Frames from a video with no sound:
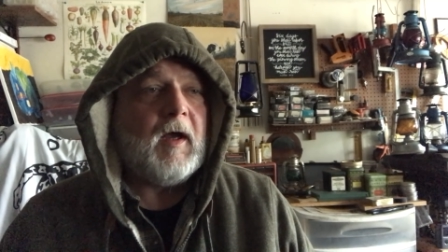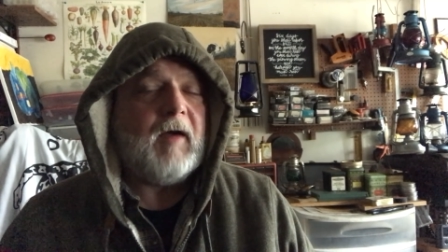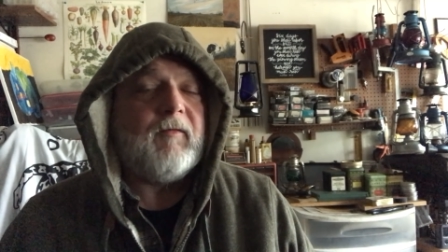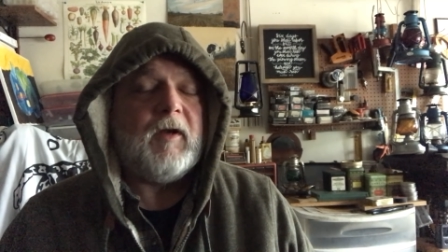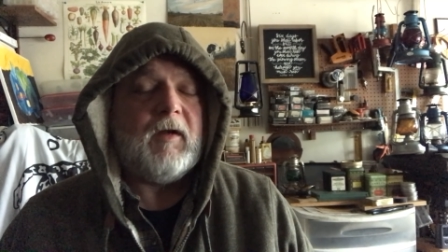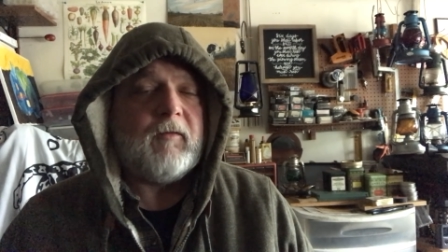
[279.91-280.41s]

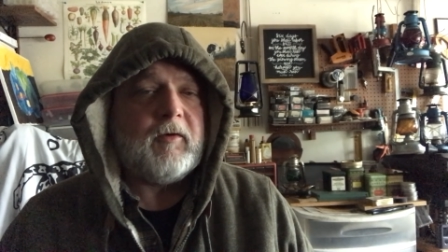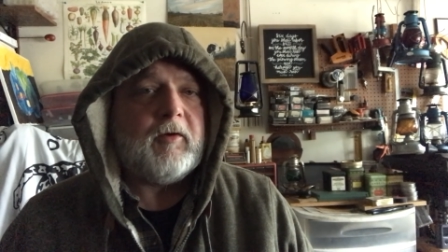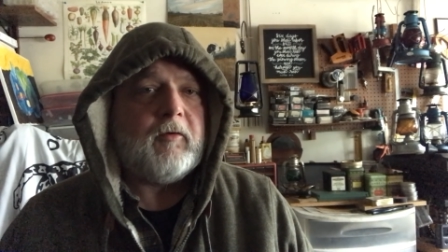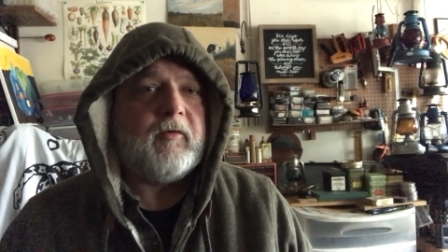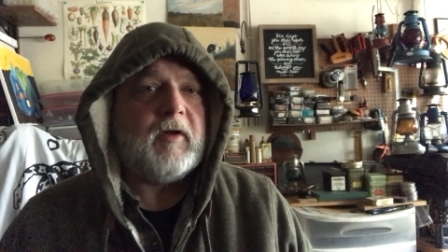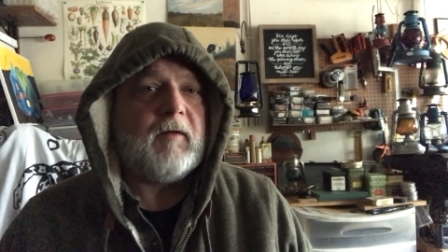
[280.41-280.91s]
I've never
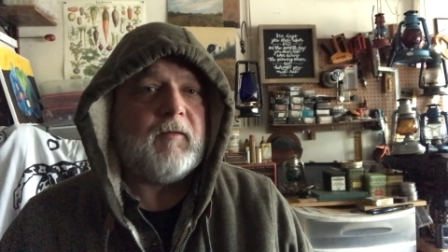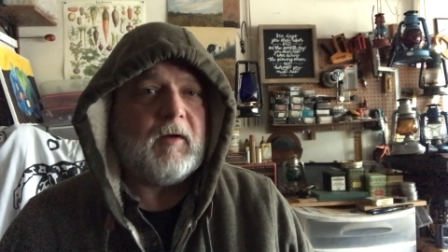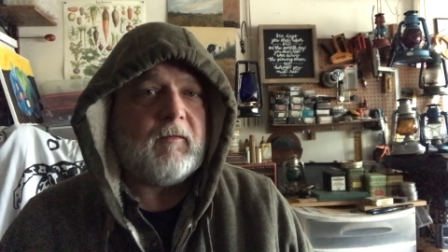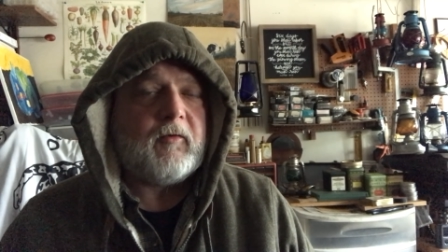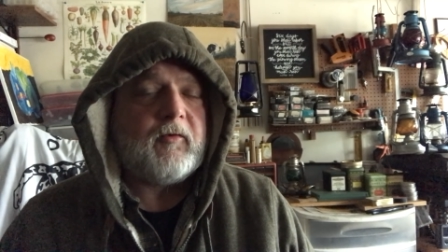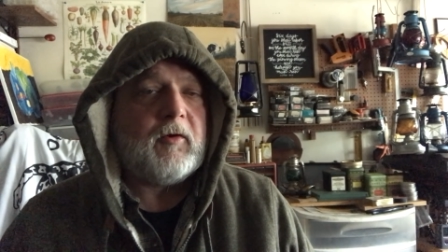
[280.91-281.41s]
used it, I've
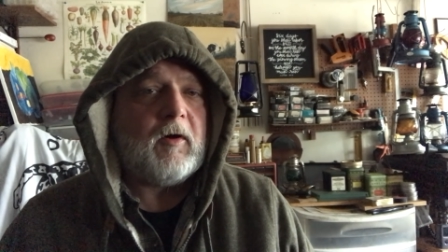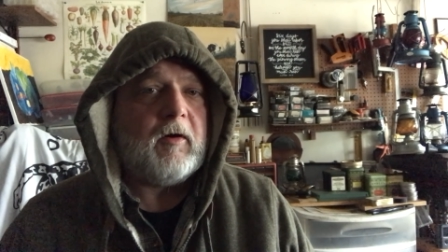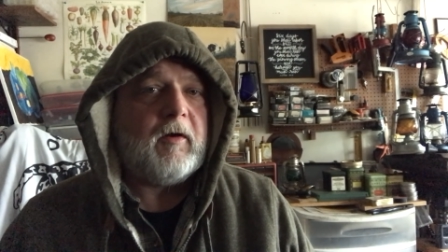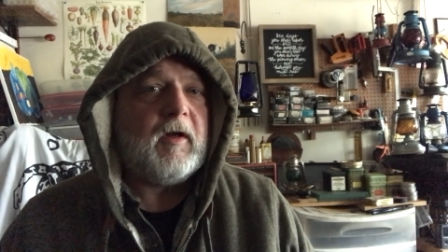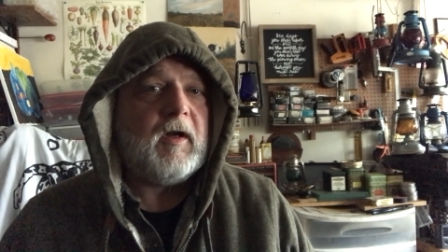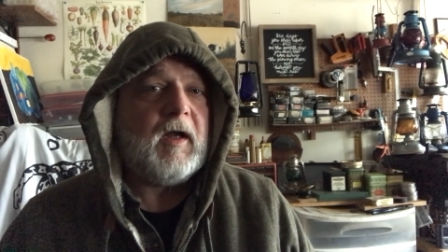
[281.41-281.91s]
never
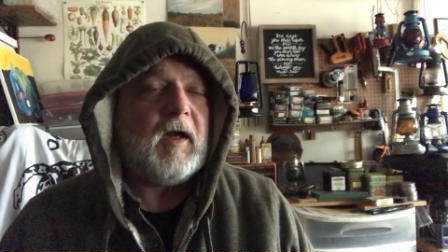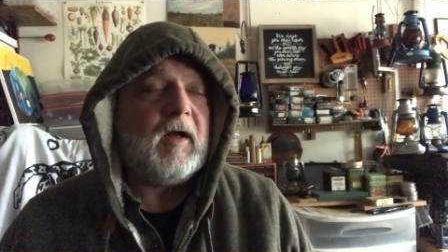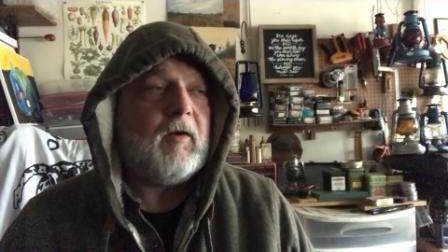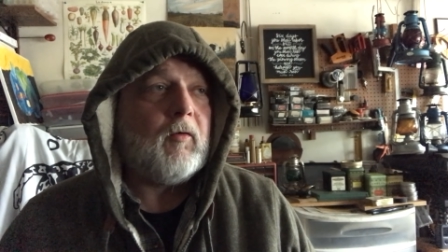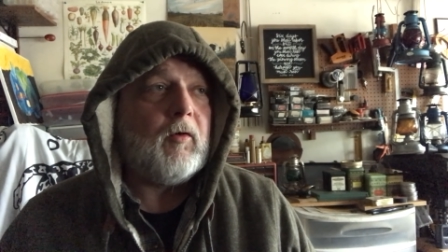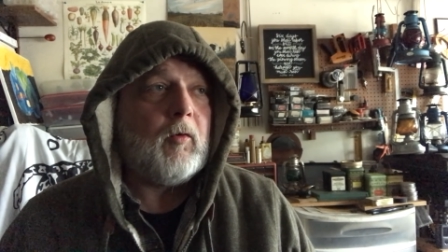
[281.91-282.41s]
started it, and I
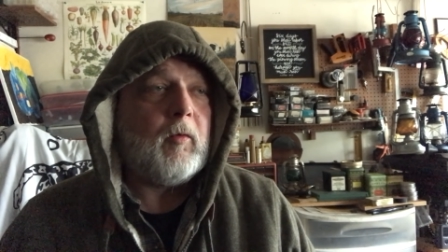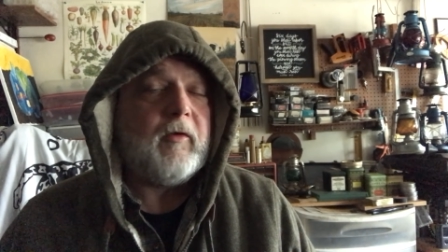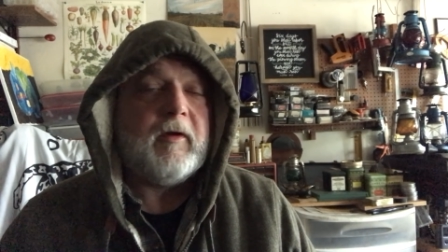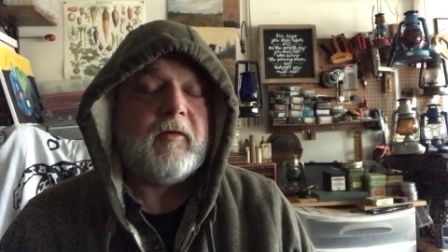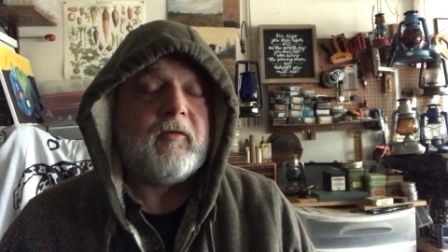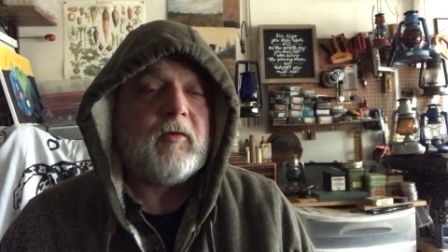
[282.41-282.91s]
don't know where
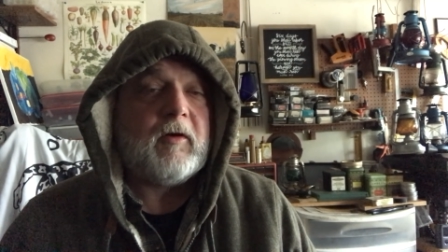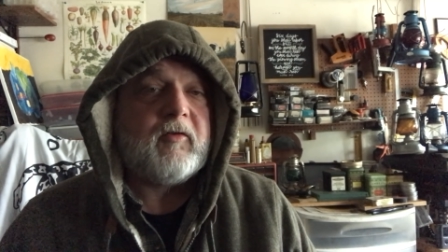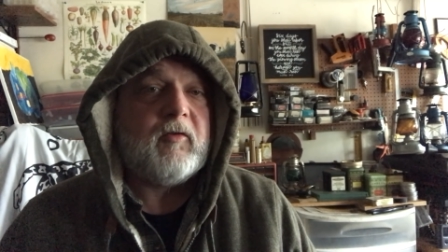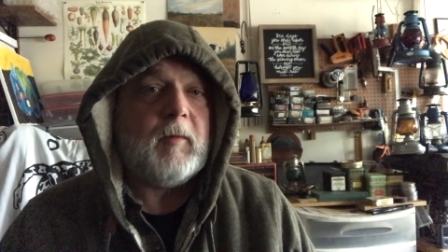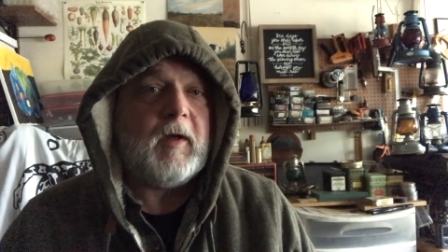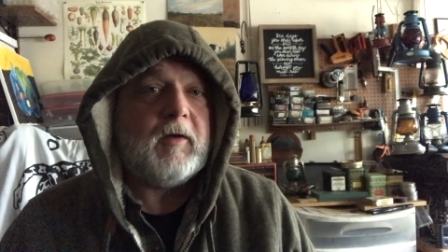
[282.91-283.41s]
the
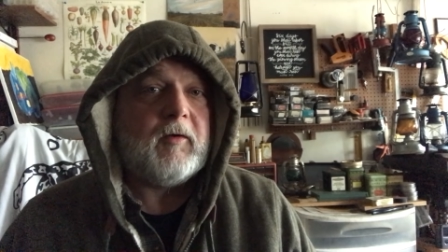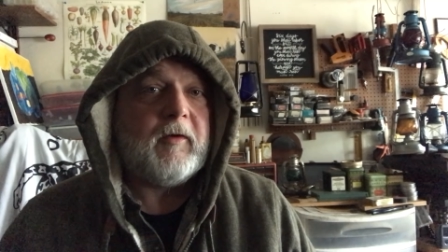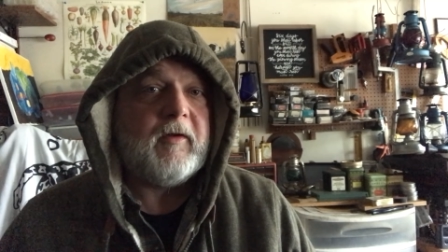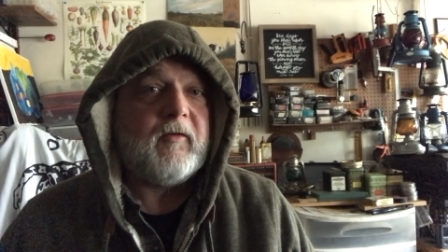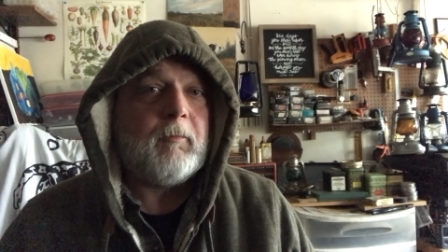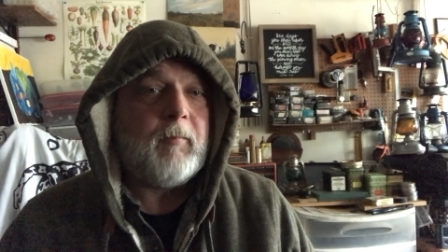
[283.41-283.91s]
instruction manual
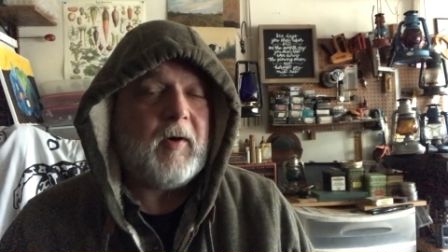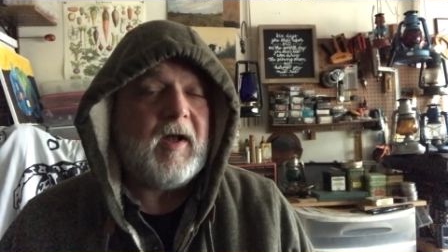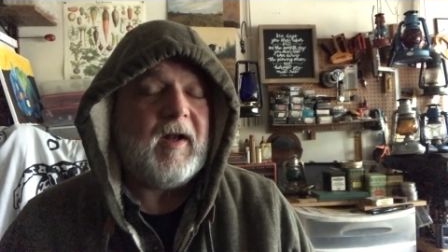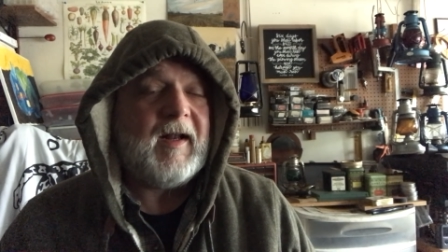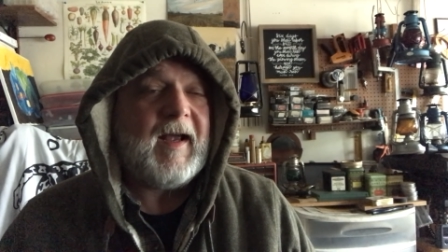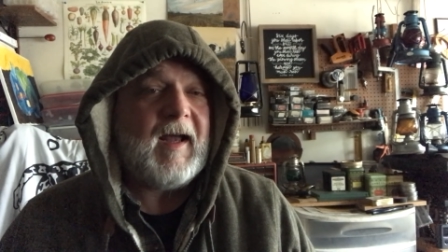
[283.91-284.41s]
is.
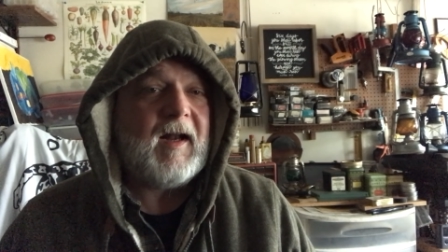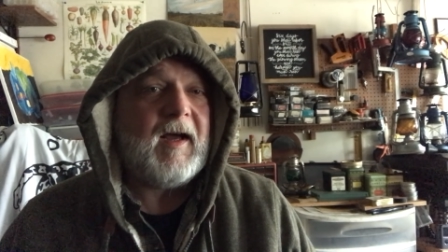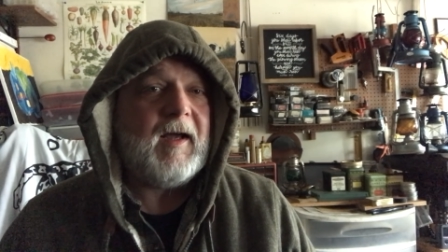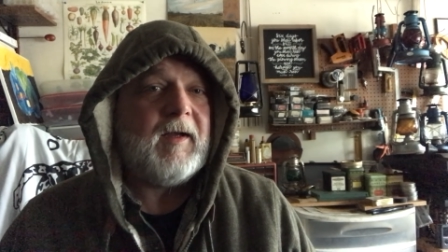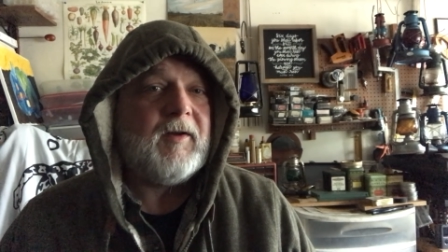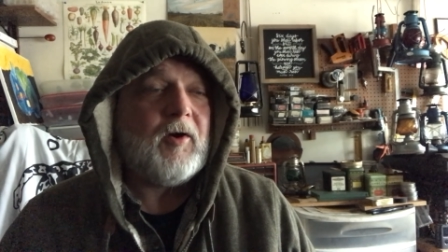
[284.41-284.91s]
But had
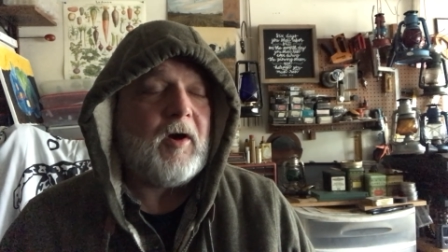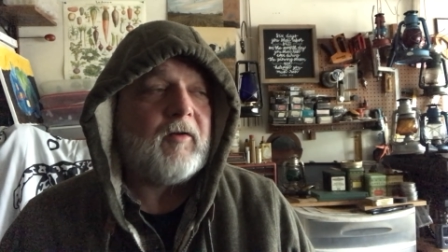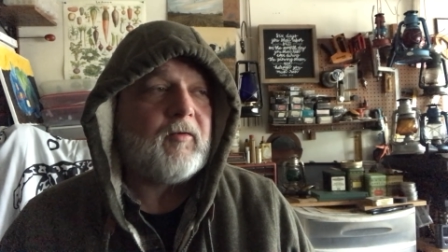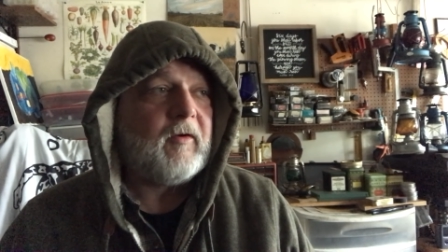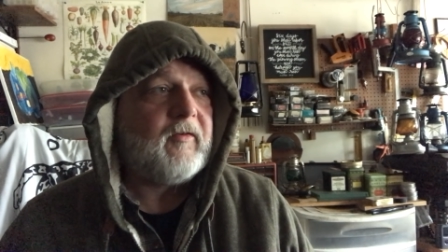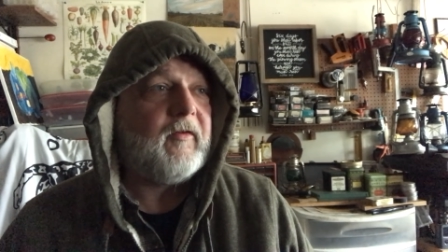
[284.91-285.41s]
I not
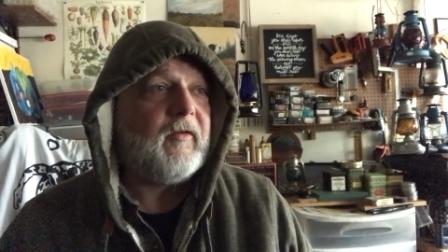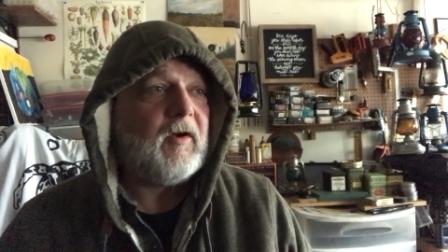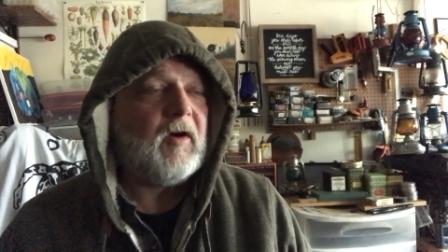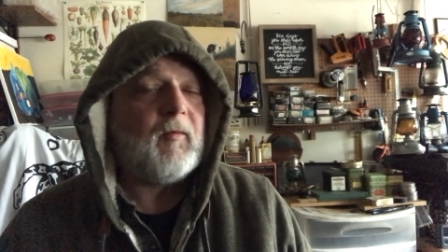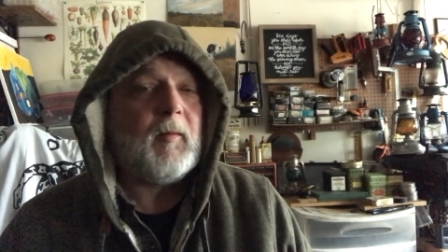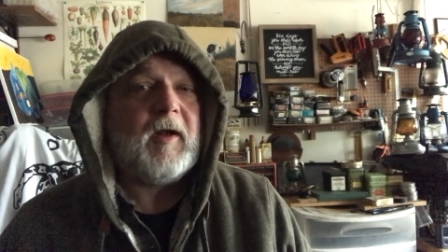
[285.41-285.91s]
trusted the
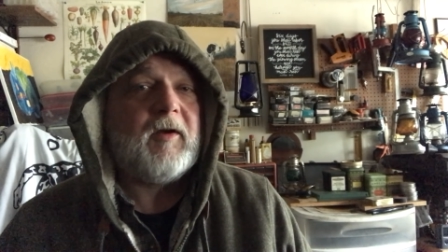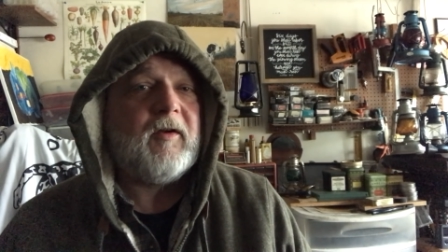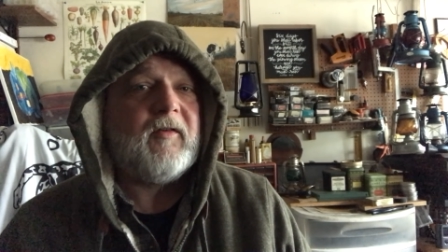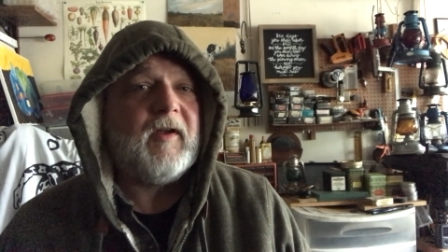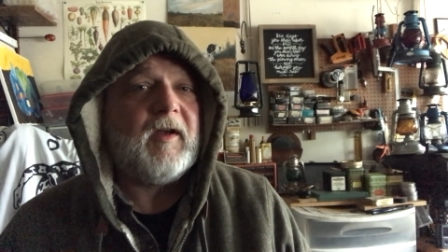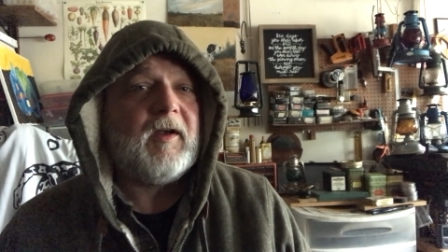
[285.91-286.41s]
government, I could
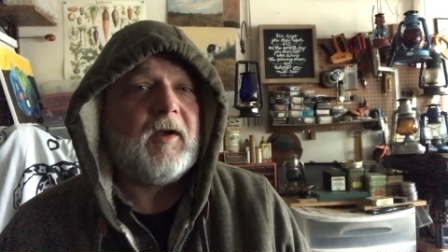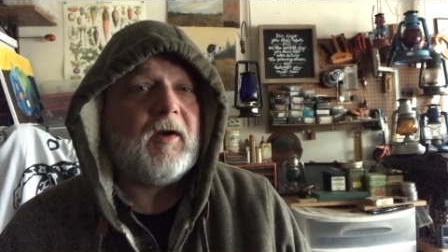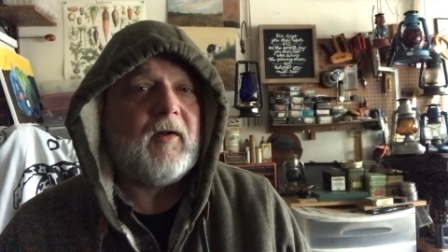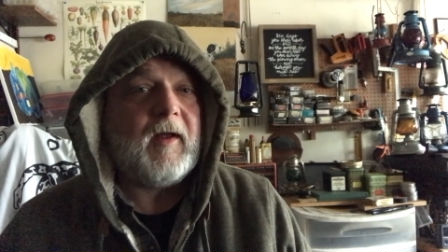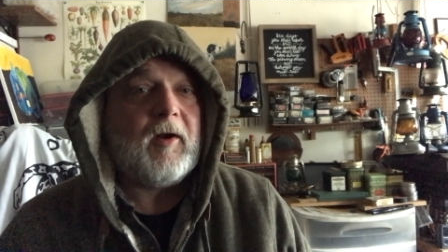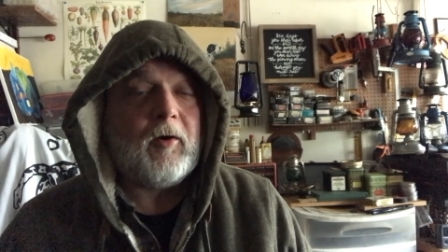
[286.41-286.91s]
have taken
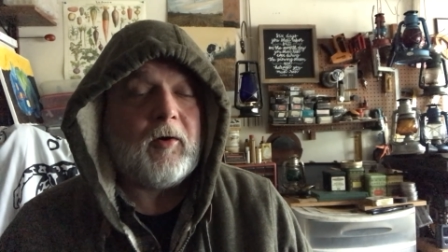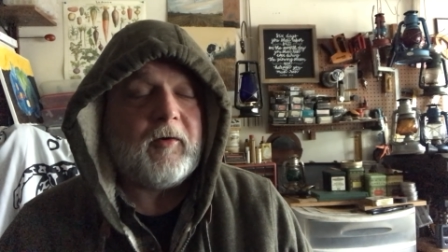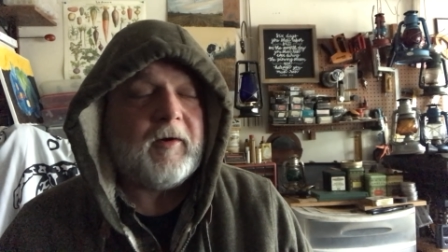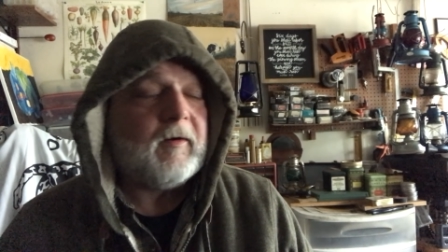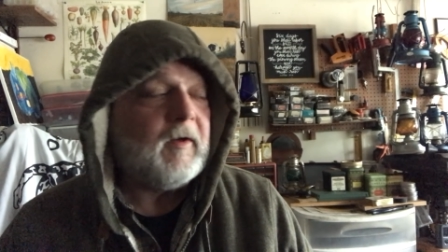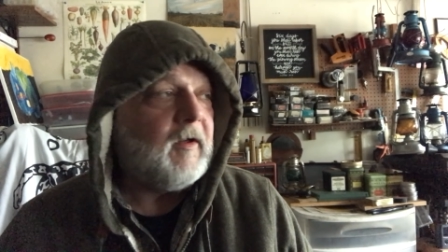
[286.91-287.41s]
care of that
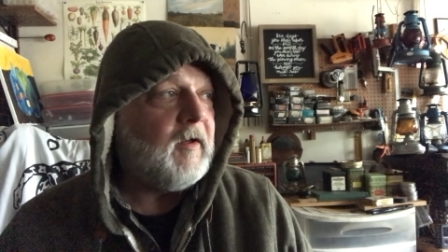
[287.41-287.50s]
earlier.